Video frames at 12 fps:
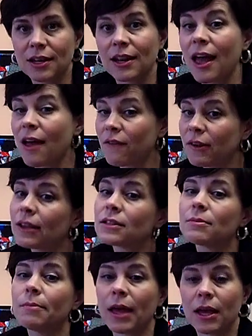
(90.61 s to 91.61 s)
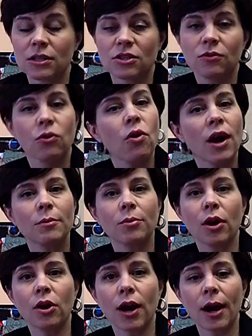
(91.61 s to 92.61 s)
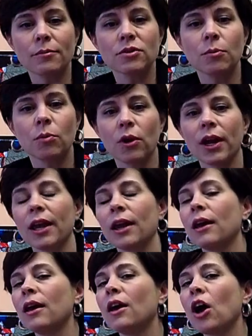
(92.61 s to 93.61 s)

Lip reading: and evidence-based fluoride program to bring